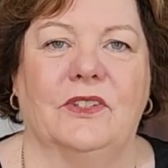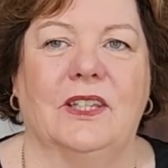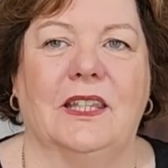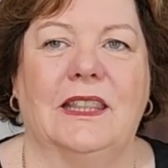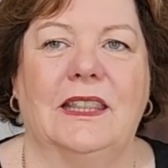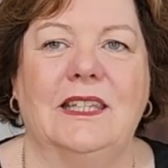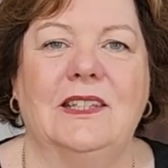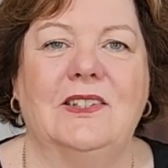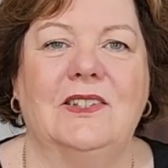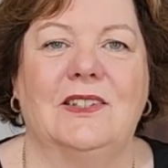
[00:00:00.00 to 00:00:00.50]

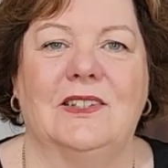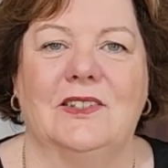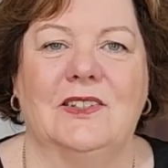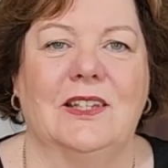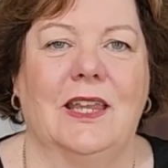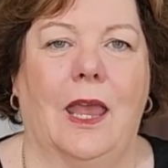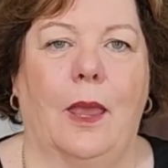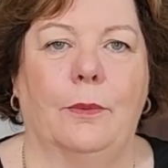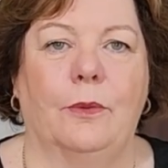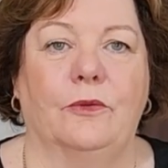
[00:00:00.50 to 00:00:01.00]
and this doesn't
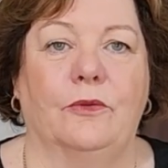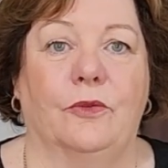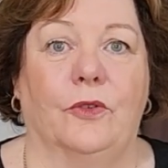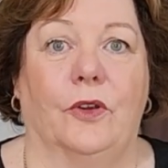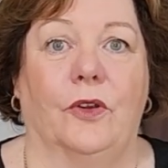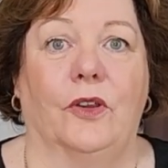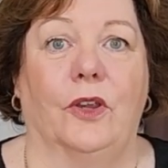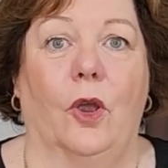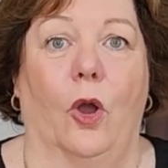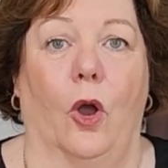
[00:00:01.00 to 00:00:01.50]
happen
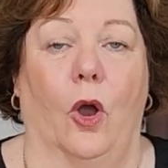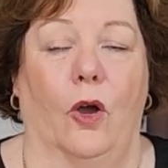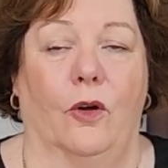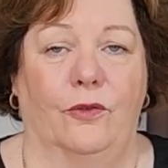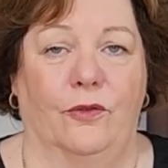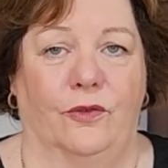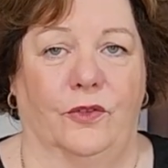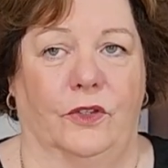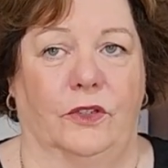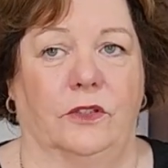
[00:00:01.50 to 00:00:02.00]
very
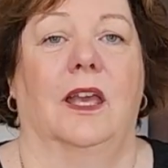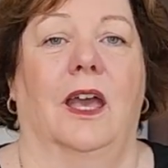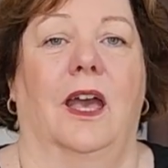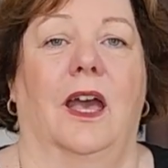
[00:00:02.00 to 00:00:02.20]
often,